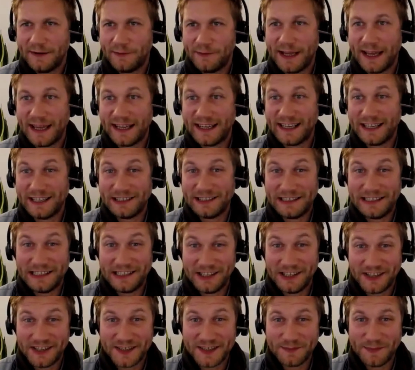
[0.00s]
We had a
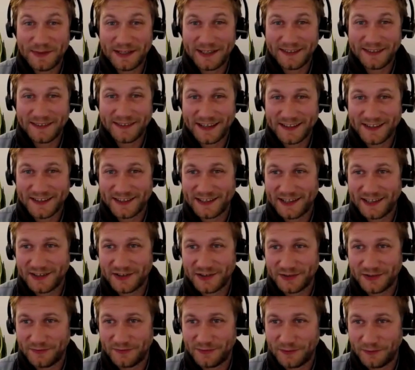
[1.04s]
last-minute
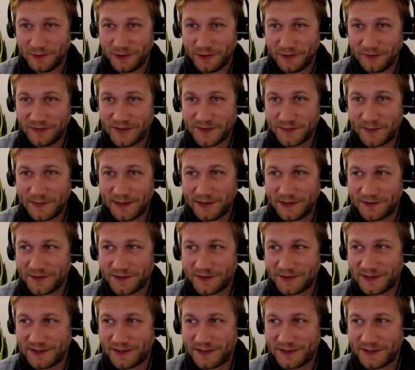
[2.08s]
cancellation for one of the speakers,